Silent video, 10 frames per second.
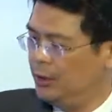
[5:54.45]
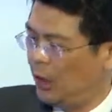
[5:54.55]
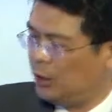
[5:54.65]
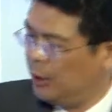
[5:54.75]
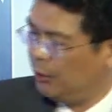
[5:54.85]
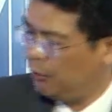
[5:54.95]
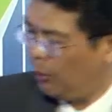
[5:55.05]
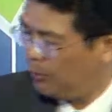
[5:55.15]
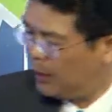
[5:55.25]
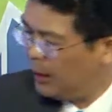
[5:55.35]
judging
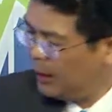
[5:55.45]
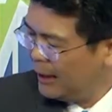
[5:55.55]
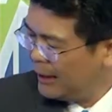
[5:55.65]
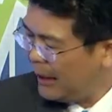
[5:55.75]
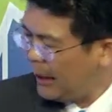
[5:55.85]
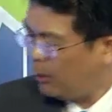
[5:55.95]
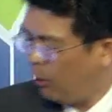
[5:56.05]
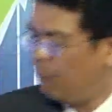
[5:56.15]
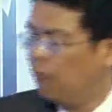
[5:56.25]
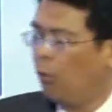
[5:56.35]
from the lack
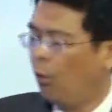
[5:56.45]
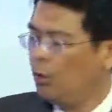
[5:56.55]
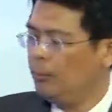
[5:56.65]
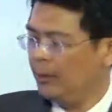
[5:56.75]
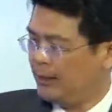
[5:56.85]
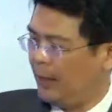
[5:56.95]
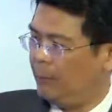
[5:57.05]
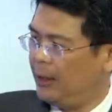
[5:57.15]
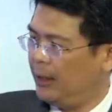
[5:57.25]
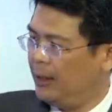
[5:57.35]
of volume is
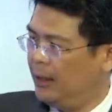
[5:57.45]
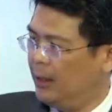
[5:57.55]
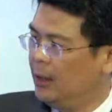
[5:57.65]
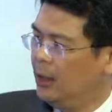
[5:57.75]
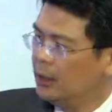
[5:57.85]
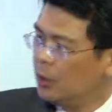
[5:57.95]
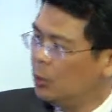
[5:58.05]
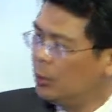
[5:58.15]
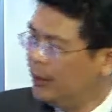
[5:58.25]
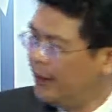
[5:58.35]
happening in here. The
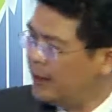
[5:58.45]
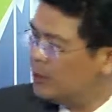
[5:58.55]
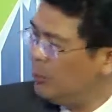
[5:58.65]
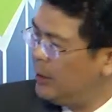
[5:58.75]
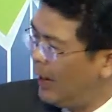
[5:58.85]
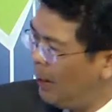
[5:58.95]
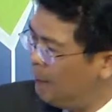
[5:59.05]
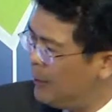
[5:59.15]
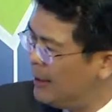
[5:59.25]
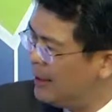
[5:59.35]
good thing is we are
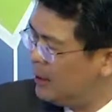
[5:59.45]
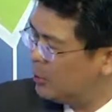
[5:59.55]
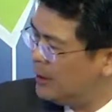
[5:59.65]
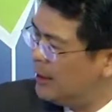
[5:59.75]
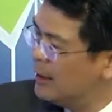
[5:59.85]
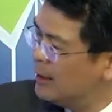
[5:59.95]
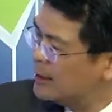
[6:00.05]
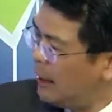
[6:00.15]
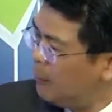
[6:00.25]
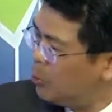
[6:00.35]
beginning to see
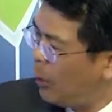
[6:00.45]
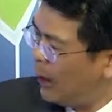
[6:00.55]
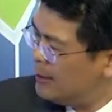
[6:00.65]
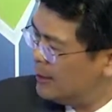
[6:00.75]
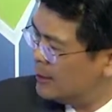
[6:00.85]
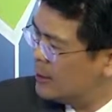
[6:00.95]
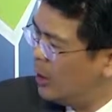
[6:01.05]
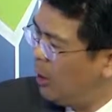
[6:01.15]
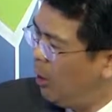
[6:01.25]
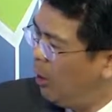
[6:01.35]
some rises
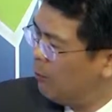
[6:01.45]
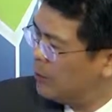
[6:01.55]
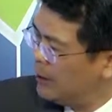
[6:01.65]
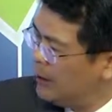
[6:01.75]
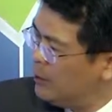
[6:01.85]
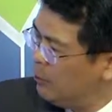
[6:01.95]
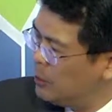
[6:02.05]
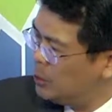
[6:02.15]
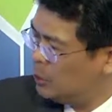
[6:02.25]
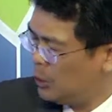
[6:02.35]
of the
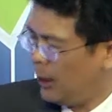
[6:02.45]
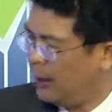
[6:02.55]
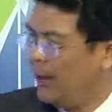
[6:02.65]
individual chart,